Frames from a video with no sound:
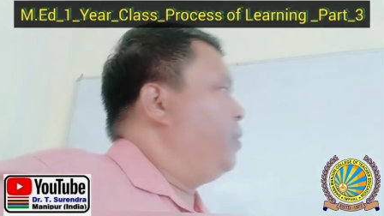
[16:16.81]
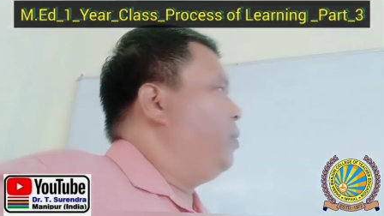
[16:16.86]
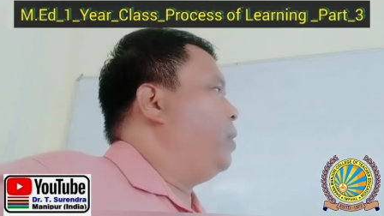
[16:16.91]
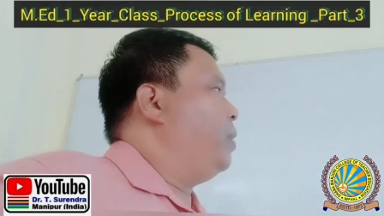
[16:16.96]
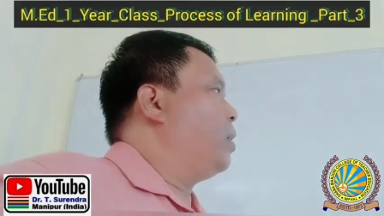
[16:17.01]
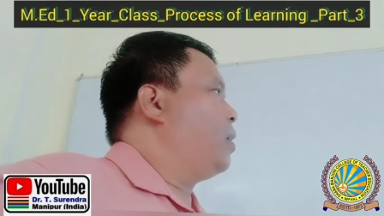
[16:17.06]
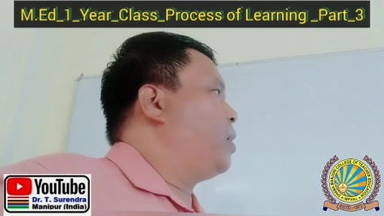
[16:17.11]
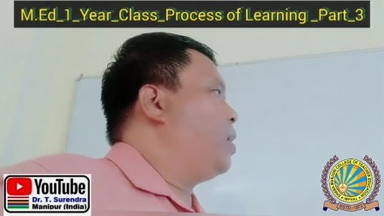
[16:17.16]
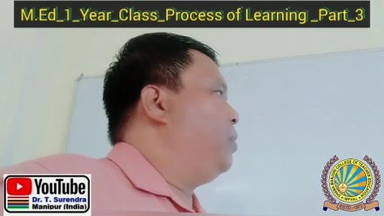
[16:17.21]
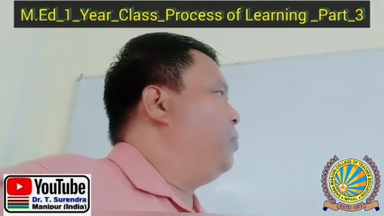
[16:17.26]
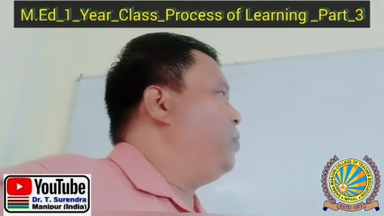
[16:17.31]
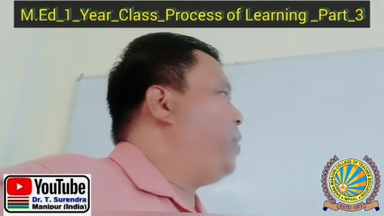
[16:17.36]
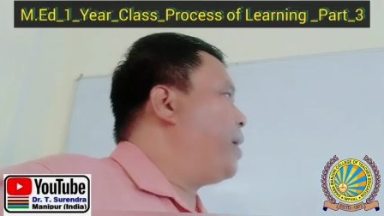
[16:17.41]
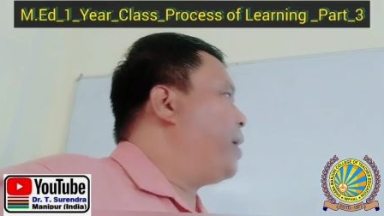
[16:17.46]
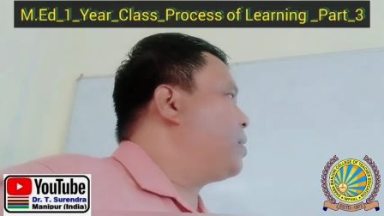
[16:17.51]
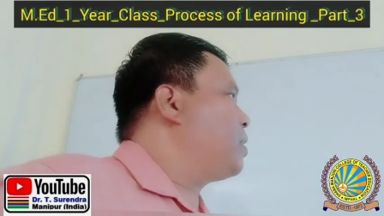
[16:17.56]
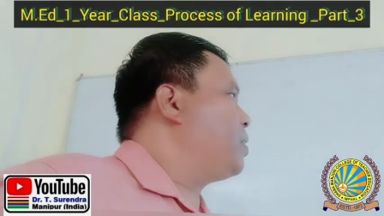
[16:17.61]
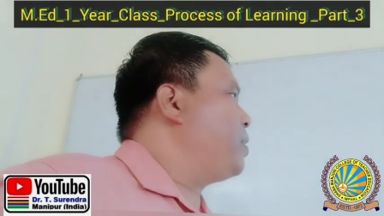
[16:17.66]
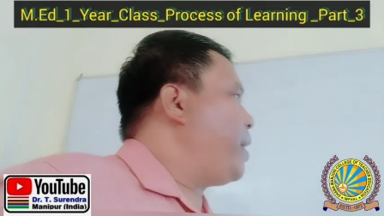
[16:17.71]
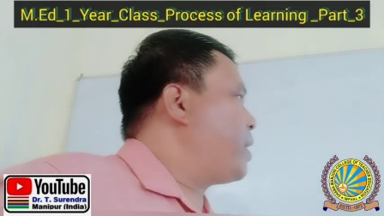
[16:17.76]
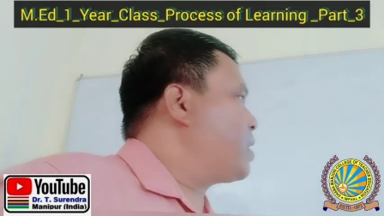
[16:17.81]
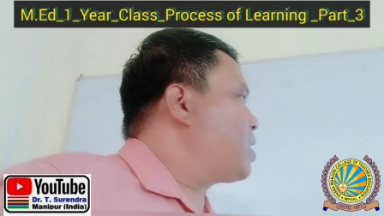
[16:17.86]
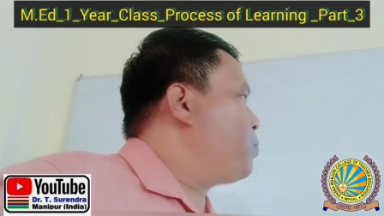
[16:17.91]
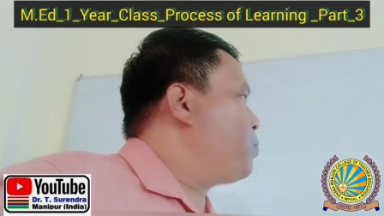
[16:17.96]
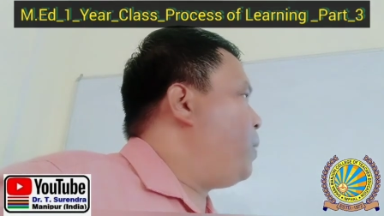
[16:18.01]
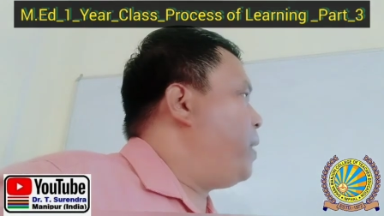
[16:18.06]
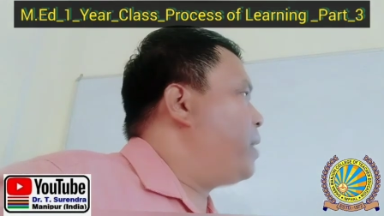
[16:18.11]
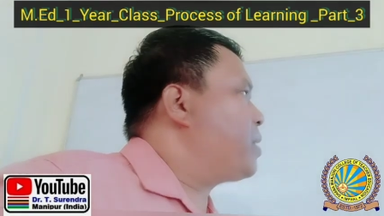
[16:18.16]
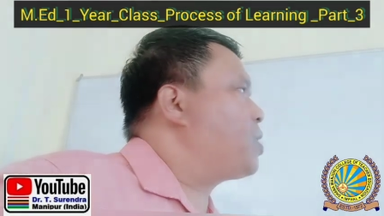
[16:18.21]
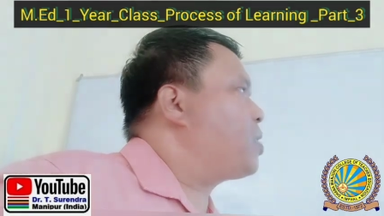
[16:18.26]
The contact takes
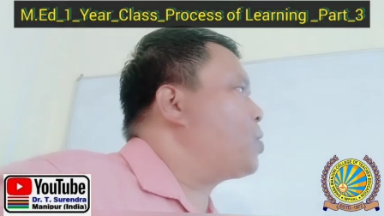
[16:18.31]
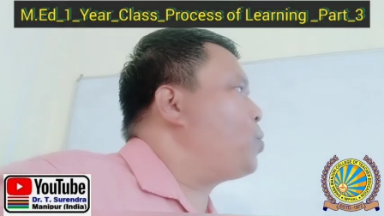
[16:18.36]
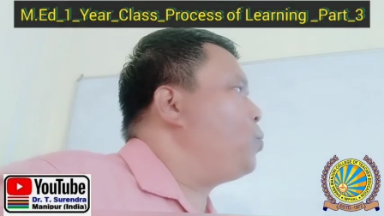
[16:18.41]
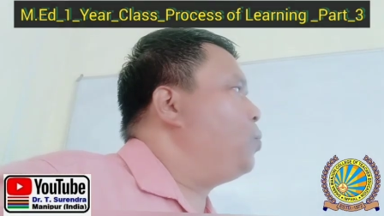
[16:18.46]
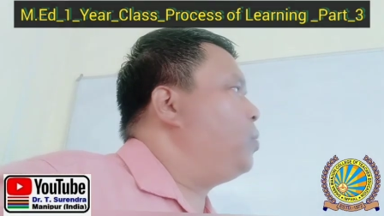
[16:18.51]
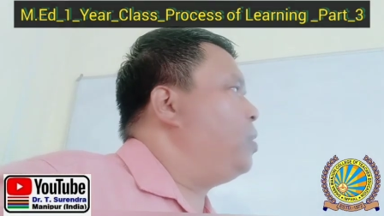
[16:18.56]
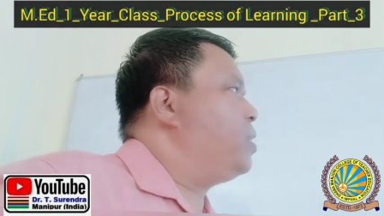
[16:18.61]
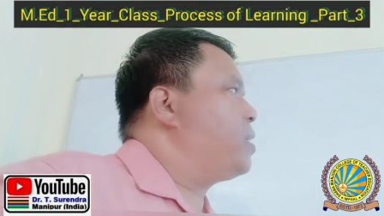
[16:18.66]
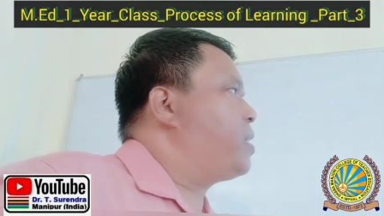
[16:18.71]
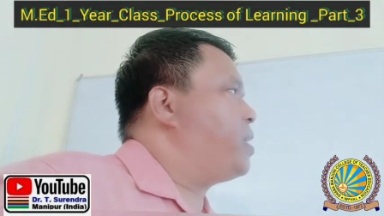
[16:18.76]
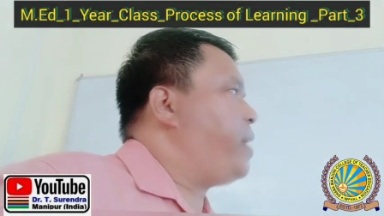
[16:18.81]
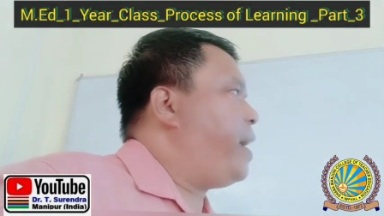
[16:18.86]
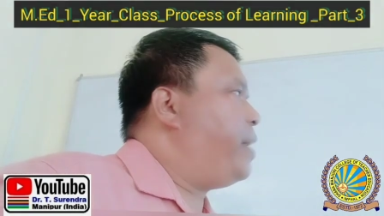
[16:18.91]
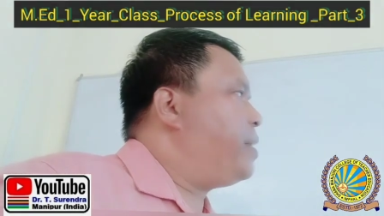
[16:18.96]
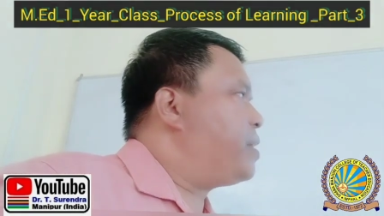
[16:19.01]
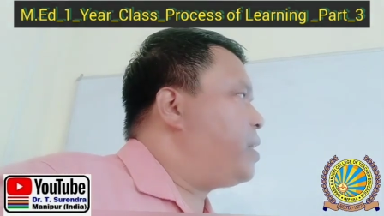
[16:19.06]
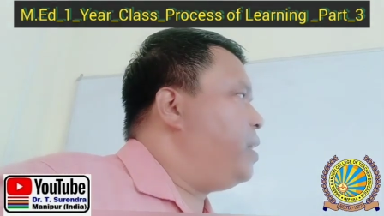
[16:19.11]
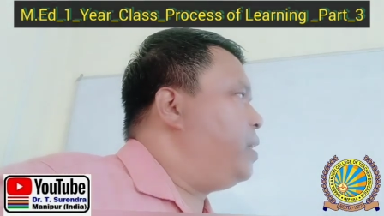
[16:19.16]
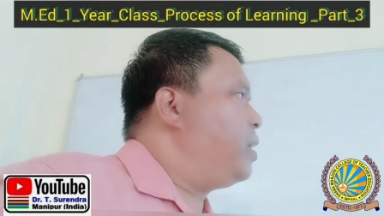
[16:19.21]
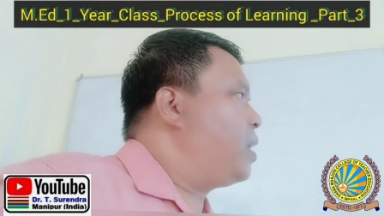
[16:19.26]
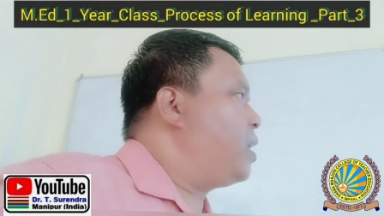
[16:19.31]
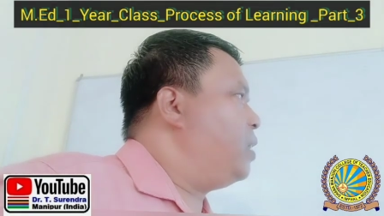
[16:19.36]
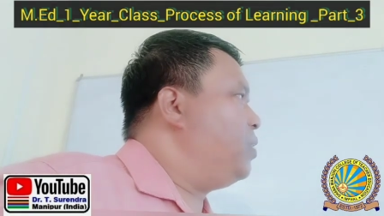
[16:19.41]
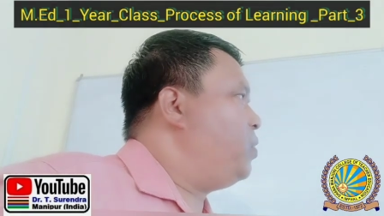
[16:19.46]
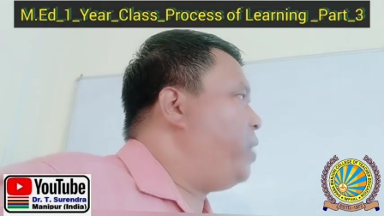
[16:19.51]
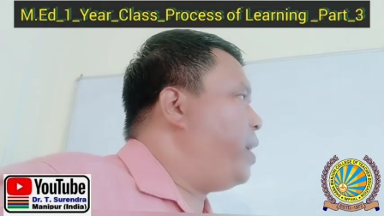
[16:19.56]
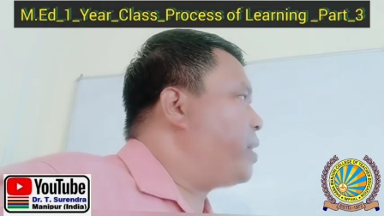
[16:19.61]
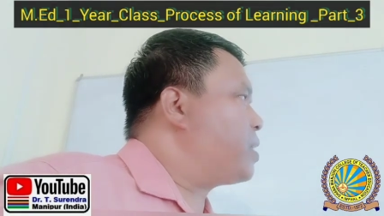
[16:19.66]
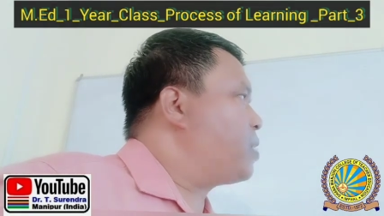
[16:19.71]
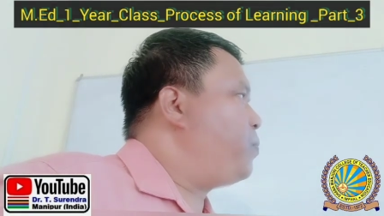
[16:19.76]
place through the sense in
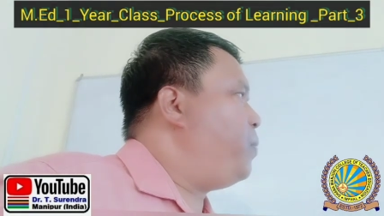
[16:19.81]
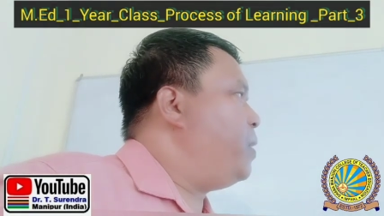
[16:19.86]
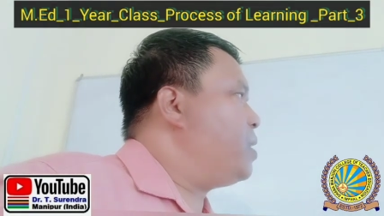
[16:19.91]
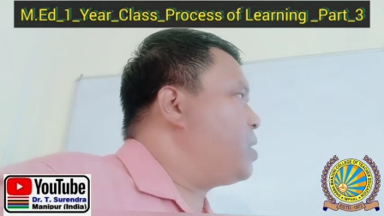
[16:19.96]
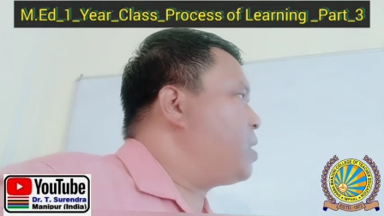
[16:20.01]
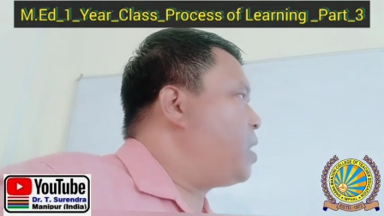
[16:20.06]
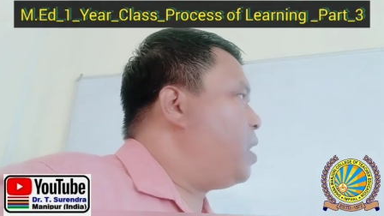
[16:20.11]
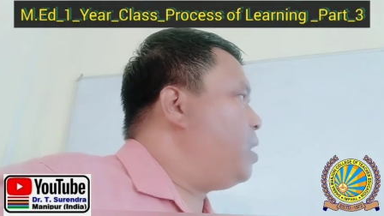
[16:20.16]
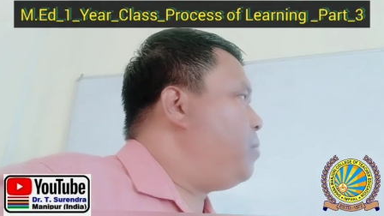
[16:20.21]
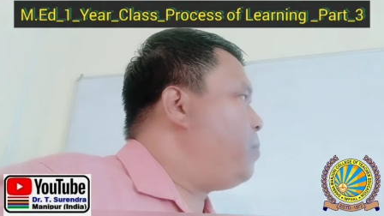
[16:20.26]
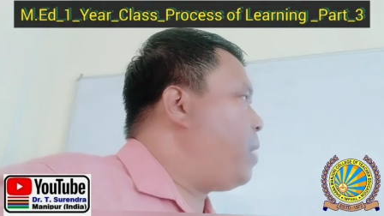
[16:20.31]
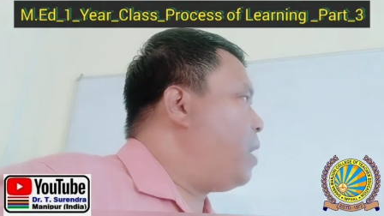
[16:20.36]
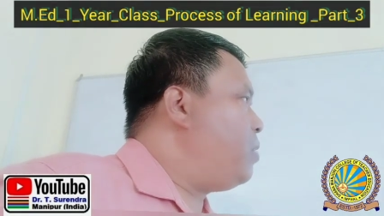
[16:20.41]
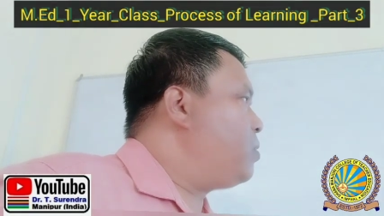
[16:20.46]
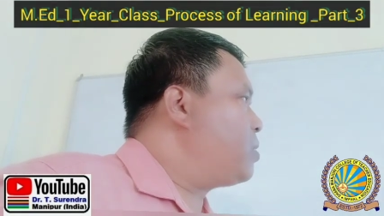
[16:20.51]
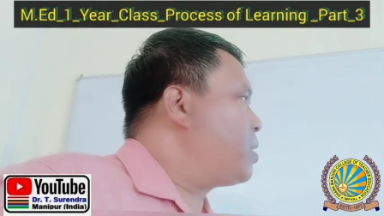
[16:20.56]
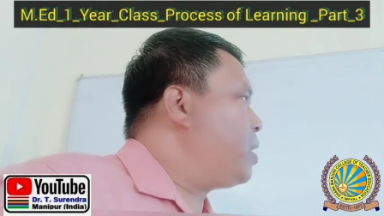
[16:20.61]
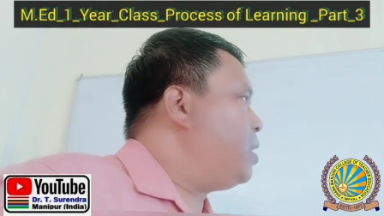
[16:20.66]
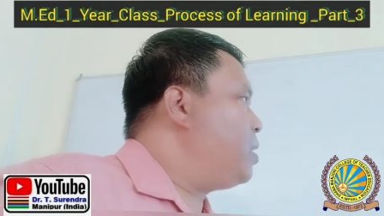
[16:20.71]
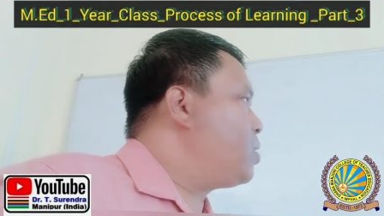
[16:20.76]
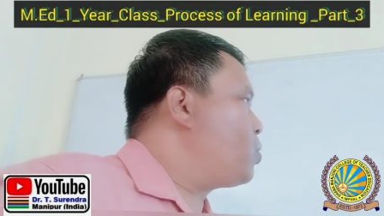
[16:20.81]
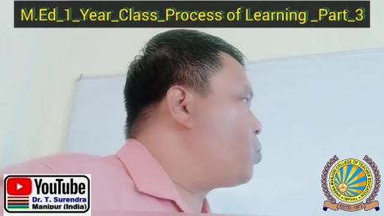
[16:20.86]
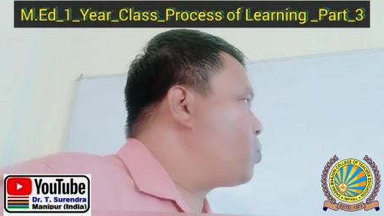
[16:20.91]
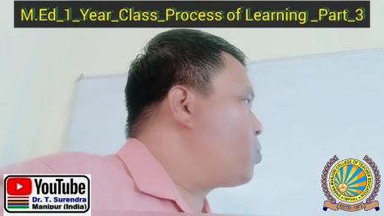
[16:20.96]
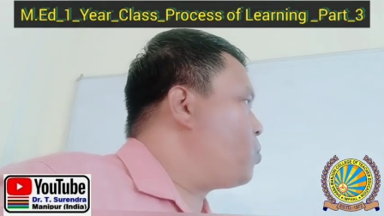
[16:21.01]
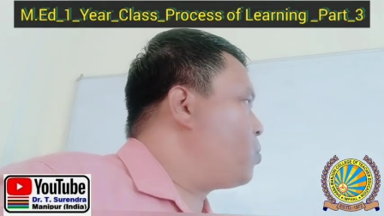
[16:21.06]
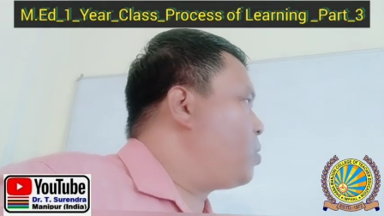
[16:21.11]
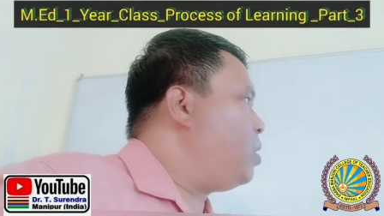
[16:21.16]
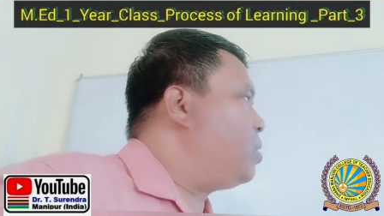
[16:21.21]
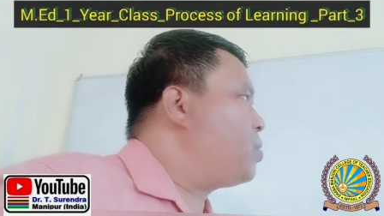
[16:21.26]
context, physical, biological,
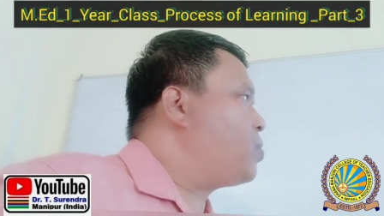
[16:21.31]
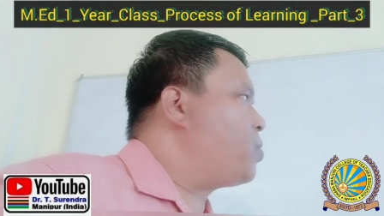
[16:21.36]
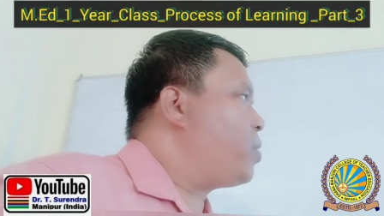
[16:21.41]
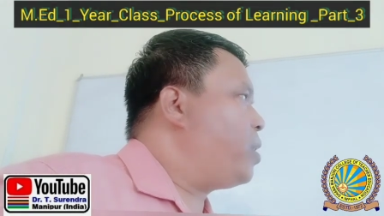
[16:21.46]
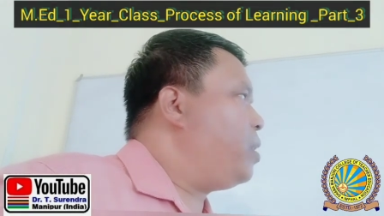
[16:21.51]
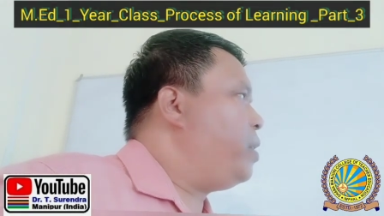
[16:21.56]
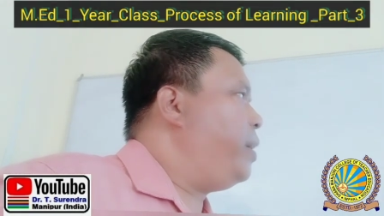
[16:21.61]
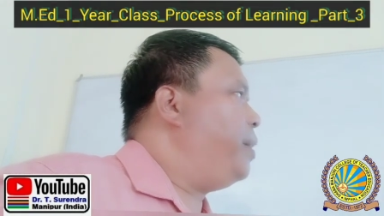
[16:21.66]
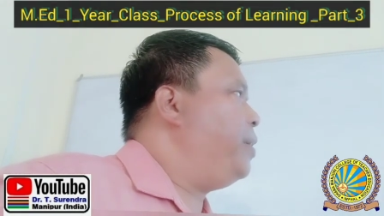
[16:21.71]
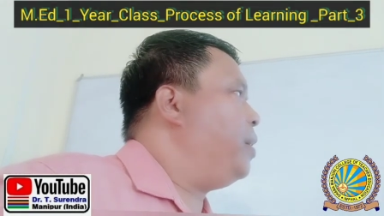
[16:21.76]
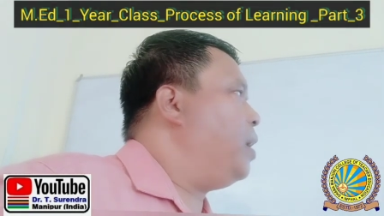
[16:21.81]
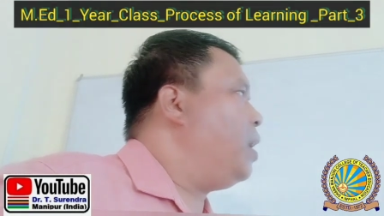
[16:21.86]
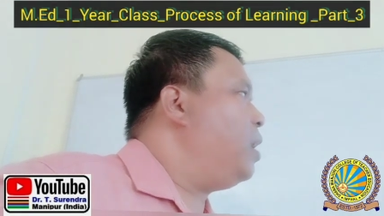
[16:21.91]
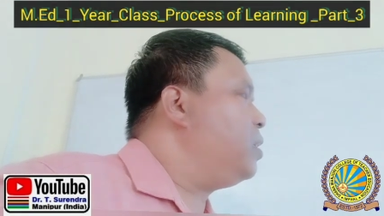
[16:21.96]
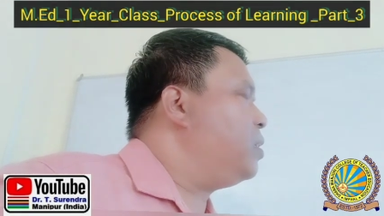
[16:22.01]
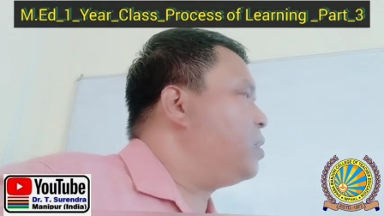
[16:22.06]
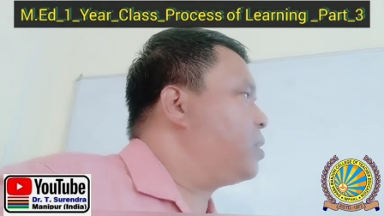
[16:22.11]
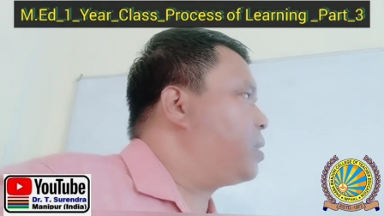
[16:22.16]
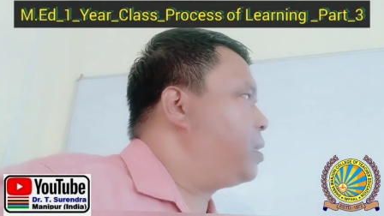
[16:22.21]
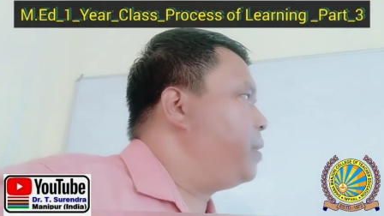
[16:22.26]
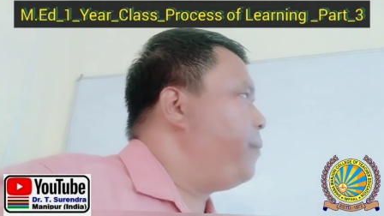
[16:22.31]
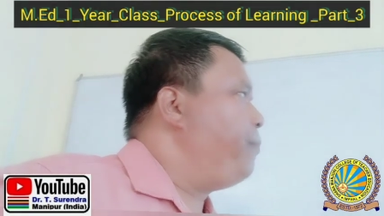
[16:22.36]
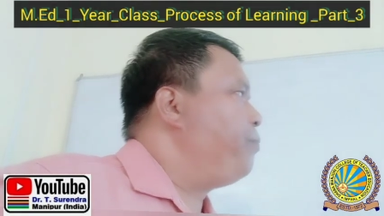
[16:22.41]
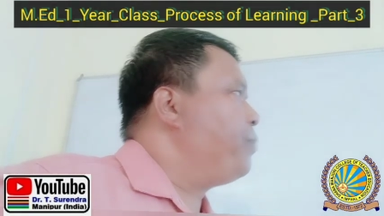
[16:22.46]
social, cultural, and others.